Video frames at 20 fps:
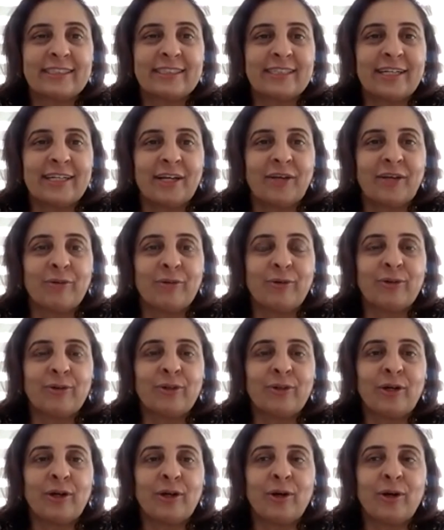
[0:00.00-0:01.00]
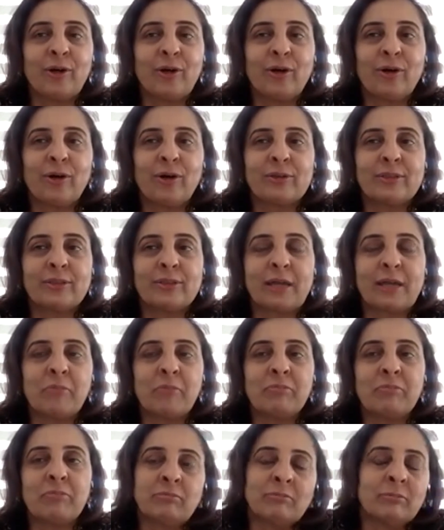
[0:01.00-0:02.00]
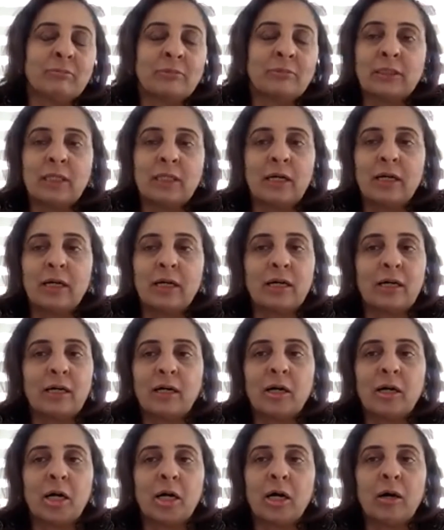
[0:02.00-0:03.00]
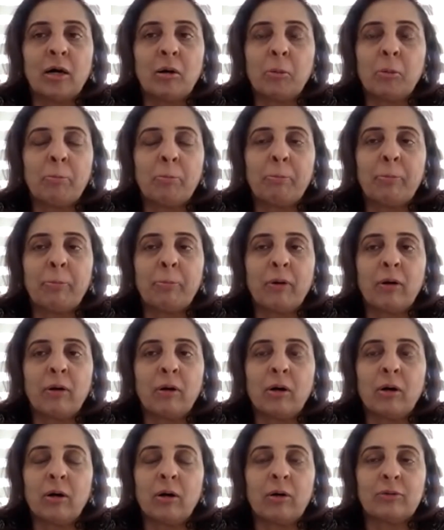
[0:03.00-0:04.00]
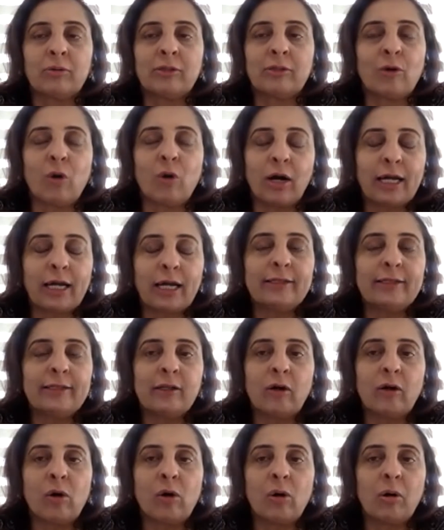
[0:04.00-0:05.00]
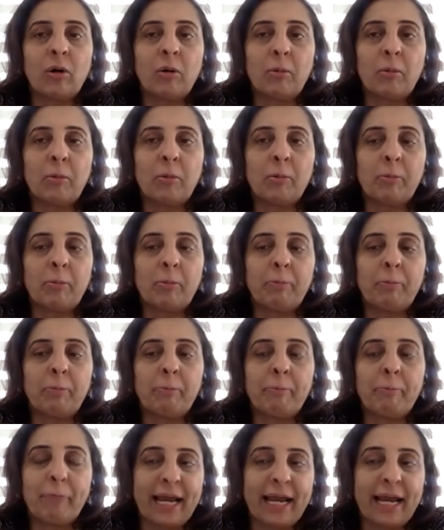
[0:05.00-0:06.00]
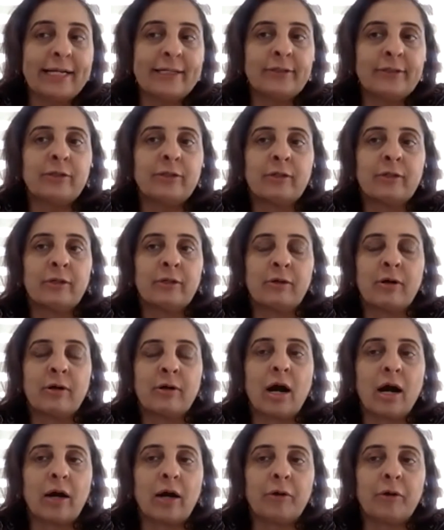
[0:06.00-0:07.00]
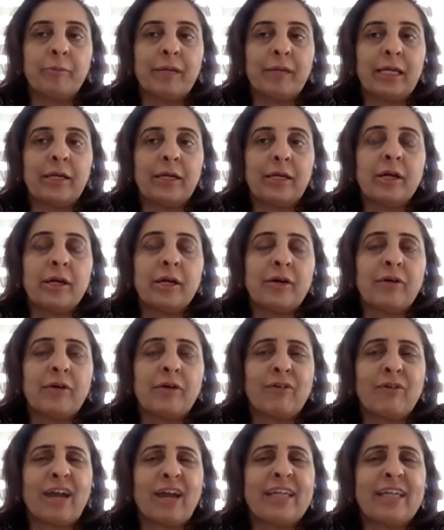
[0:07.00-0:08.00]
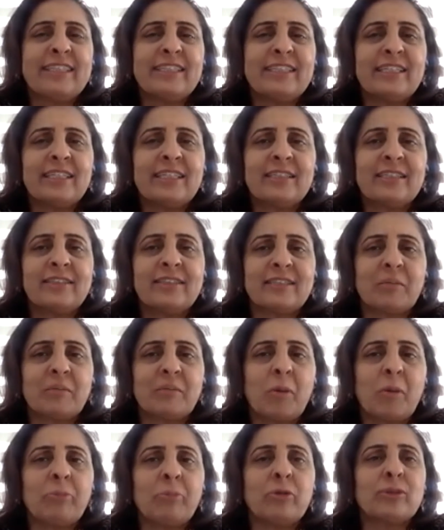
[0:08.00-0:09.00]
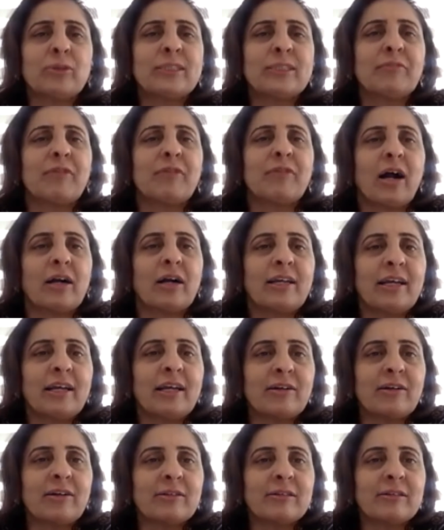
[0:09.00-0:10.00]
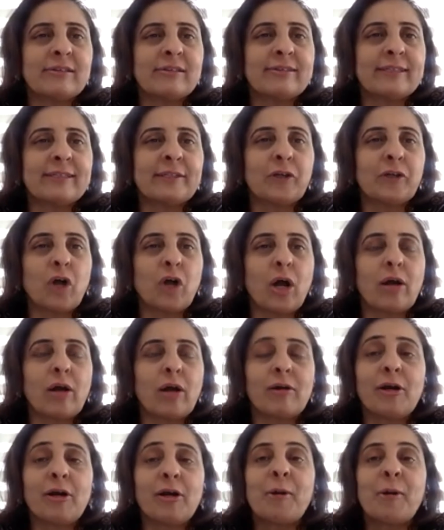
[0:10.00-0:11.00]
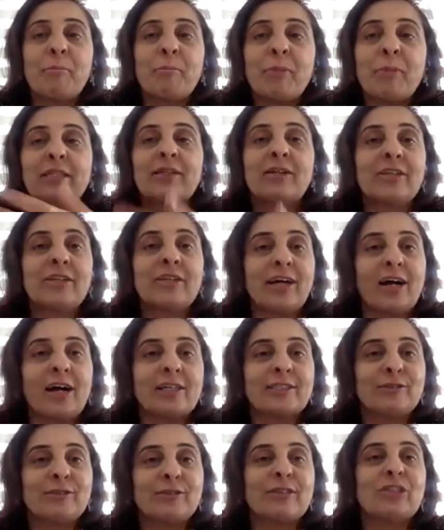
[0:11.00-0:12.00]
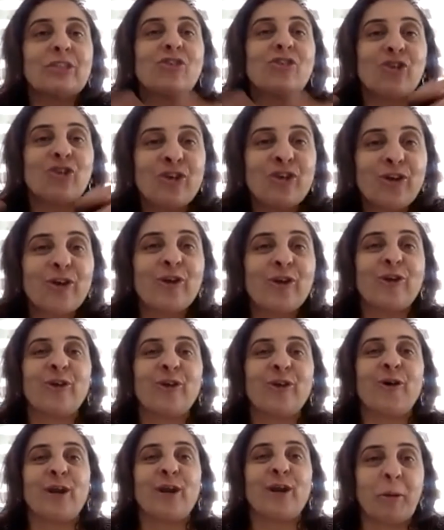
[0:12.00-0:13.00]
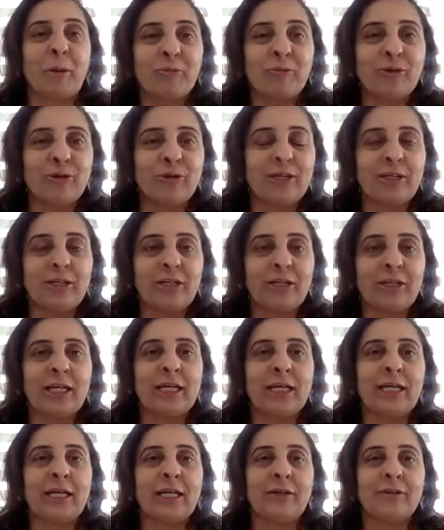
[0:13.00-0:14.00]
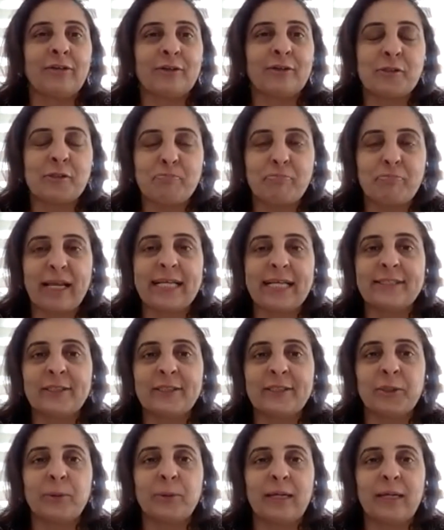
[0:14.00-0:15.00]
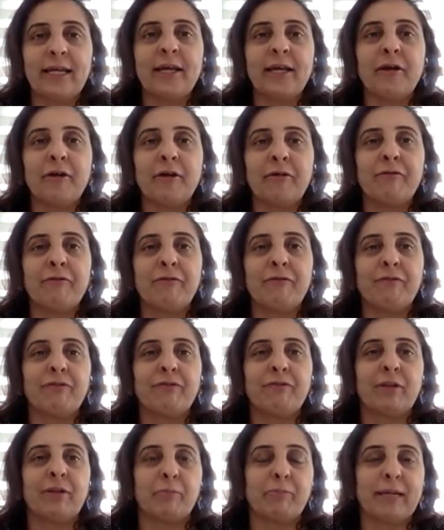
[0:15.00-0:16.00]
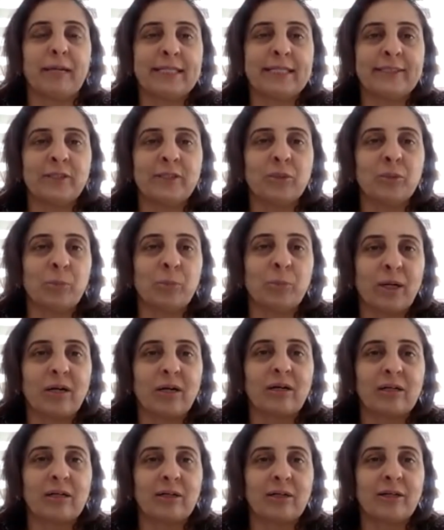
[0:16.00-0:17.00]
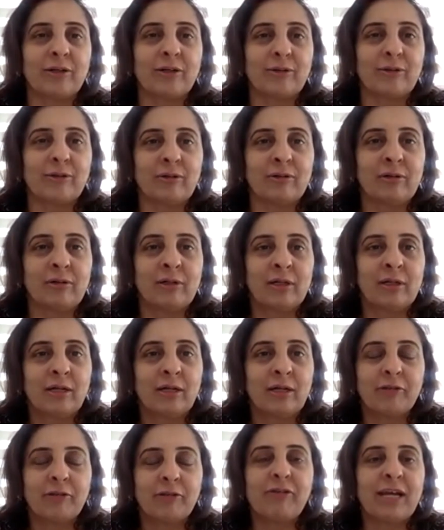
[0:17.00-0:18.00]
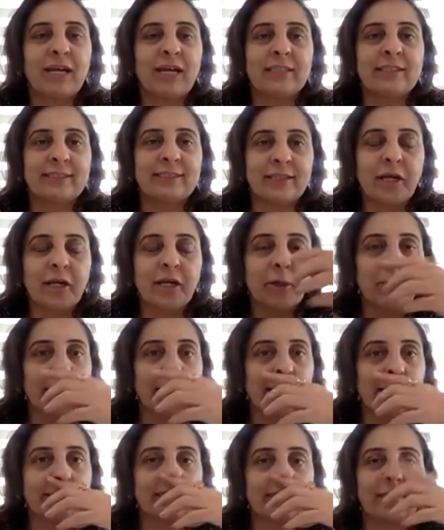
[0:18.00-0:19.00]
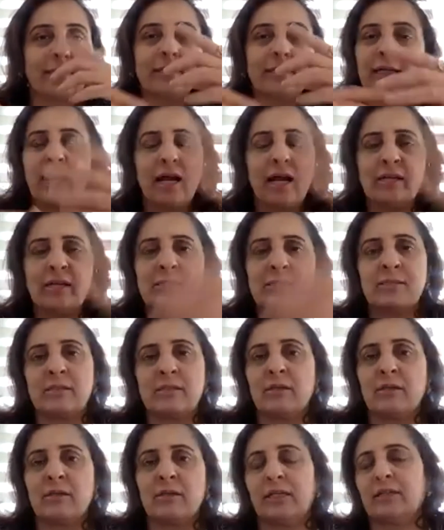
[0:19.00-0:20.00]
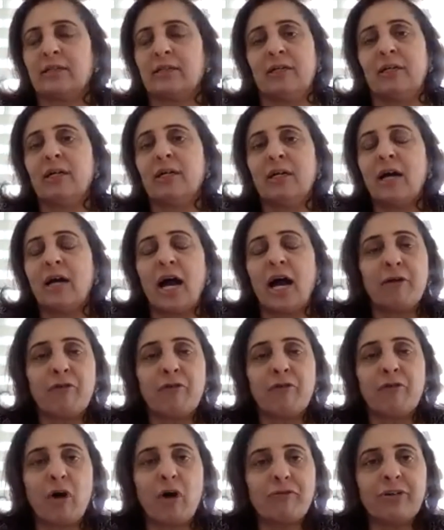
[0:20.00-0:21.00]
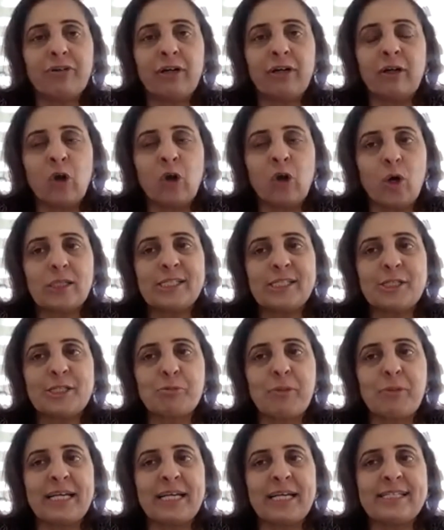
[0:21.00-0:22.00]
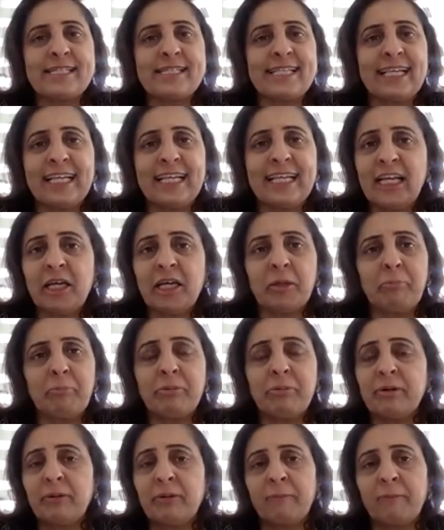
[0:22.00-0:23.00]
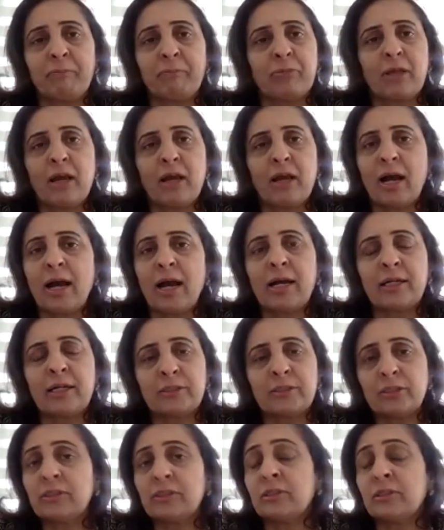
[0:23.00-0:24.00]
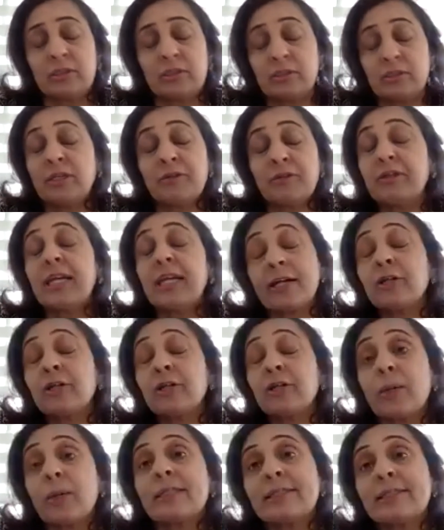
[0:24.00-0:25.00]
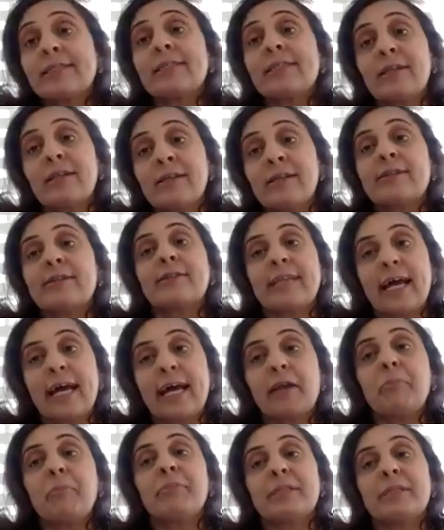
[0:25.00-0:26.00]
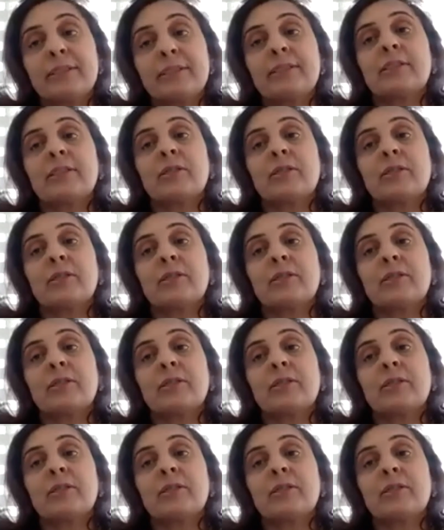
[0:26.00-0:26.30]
the some the paid army writing some abusive articles in your mother tongues, which your community, the place you live, the place you work, the way it's circulated, it has, like, I've often lost my sleep and even had to consult a therapist